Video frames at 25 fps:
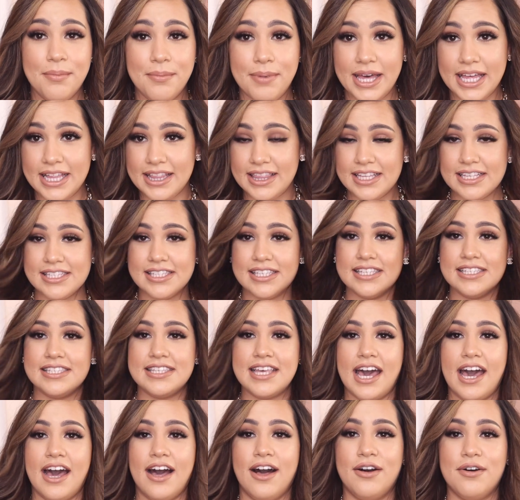But this is
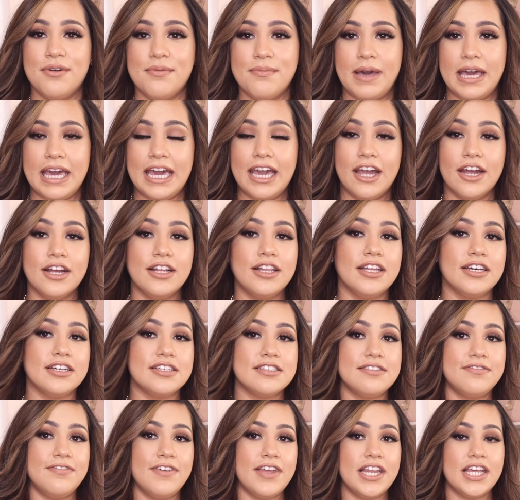how my hair
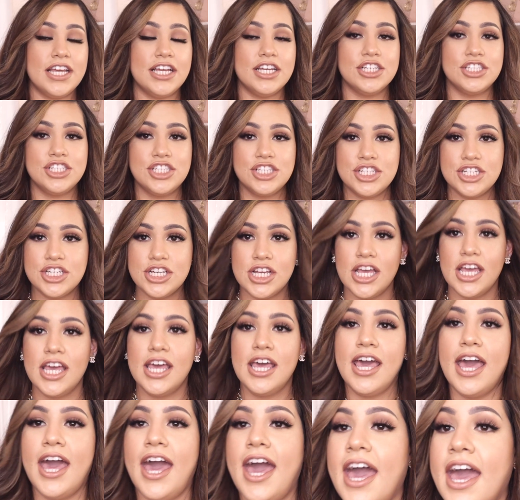looks finished.
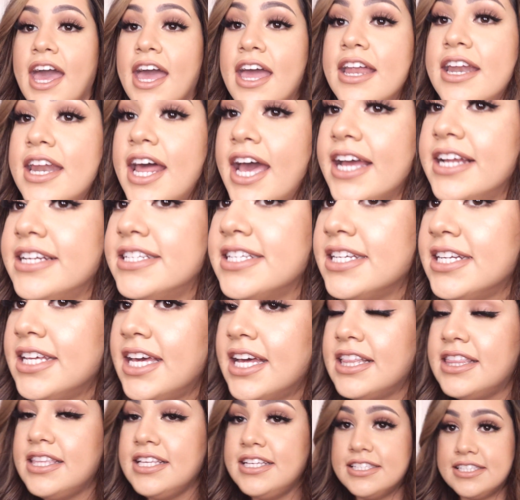And I did
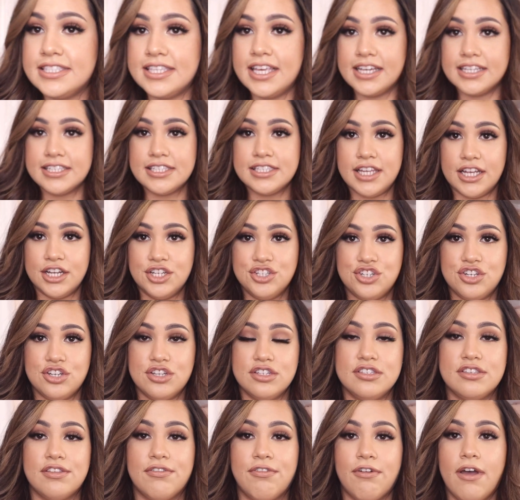get these
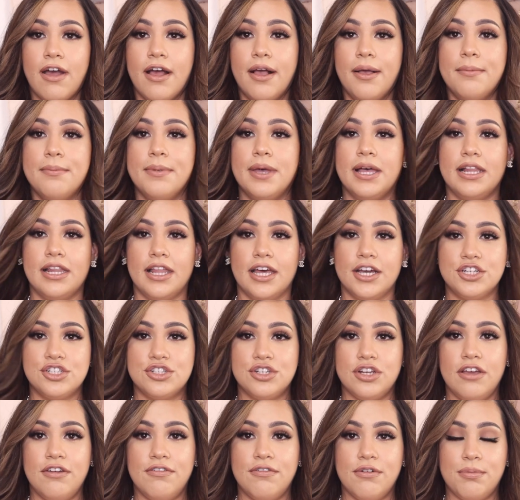extensions from
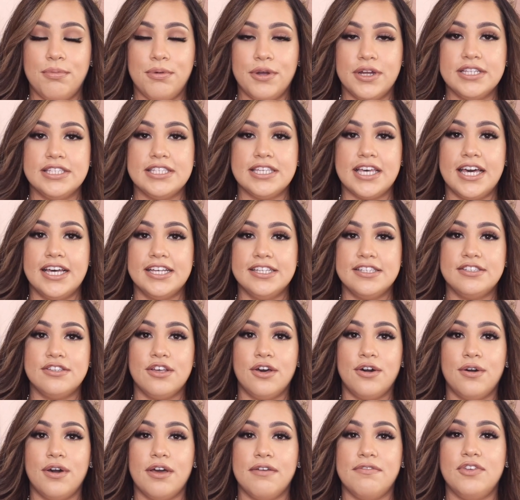LuxuryForPrincess,
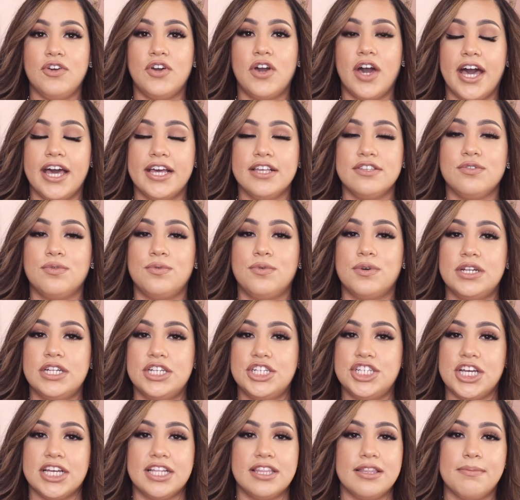so if you guys want
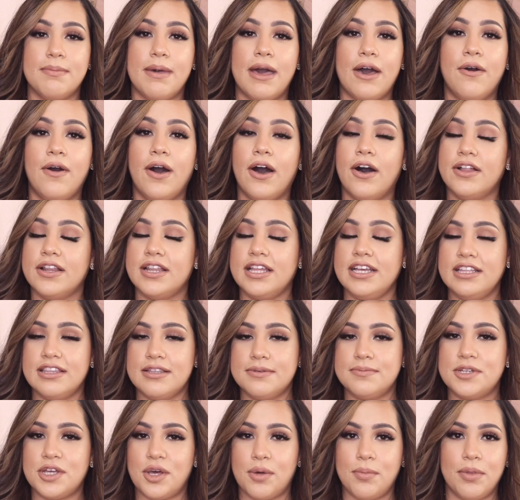to check them out, I'll link
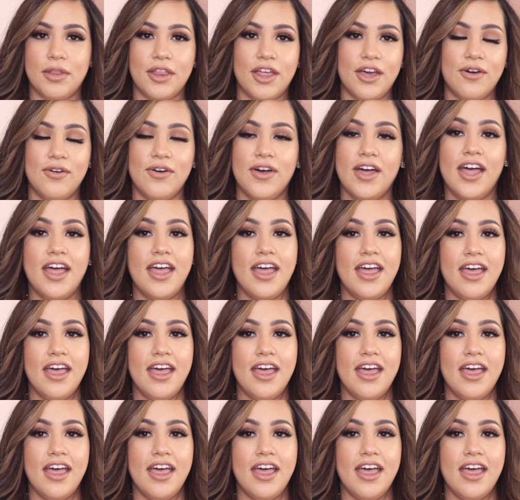them down below.